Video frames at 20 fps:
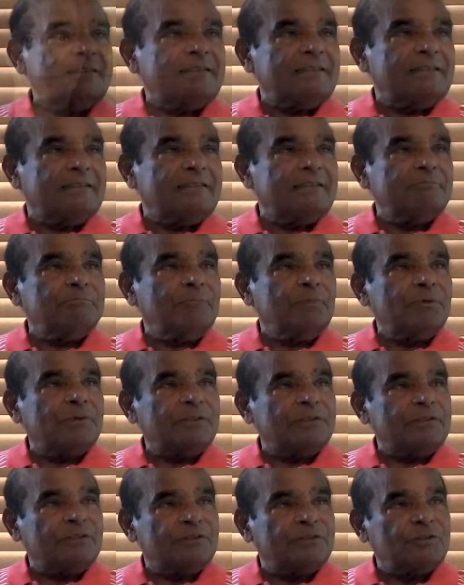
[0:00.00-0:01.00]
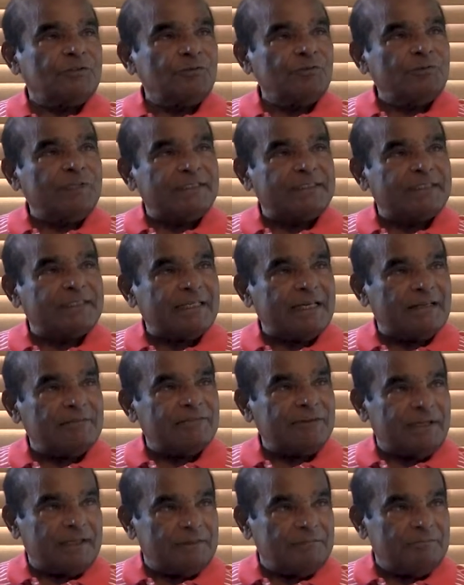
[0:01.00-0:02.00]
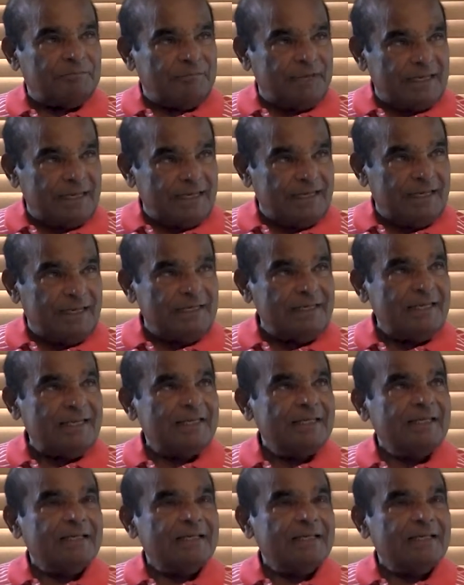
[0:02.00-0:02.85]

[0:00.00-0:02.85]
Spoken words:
The tool itself helped me